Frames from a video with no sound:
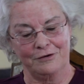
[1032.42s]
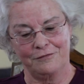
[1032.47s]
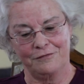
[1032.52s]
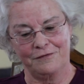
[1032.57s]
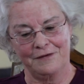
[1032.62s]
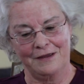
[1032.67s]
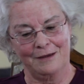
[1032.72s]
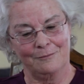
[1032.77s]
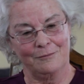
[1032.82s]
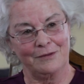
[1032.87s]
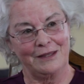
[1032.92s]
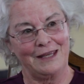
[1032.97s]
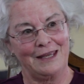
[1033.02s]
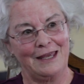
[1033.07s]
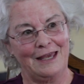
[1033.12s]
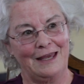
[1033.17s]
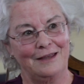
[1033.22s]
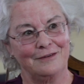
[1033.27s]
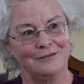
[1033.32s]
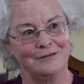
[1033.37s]
family
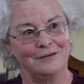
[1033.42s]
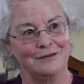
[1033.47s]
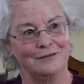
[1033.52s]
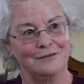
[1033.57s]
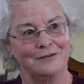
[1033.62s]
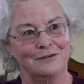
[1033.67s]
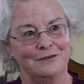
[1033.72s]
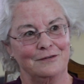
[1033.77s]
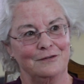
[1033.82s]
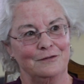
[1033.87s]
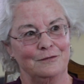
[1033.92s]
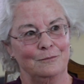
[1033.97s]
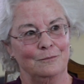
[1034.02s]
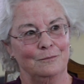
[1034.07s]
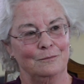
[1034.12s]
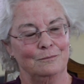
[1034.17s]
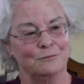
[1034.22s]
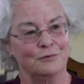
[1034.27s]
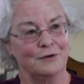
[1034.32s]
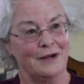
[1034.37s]
has its
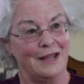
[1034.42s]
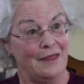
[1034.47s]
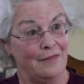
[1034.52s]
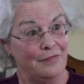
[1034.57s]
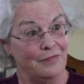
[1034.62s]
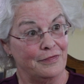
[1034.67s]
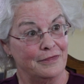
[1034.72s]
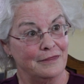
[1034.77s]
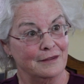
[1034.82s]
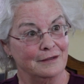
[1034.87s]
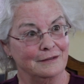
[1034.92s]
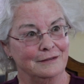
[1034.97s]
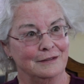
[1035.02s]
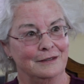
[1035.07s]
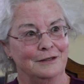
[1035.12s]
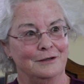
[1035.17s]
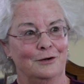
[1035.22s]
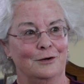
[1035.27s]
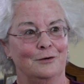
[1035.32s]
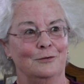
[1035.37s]
breadth,
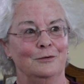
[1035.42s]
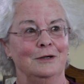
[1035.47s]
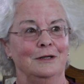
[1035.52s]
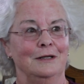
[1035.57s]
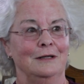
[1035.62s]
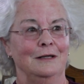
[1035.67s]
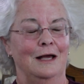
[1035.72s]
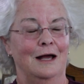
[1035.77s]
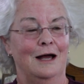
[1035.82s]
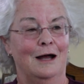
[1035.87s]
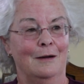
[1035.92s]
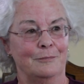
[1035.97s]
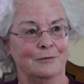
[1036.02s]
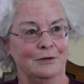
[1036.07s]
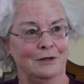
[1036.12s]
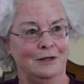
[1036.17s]
you know, upper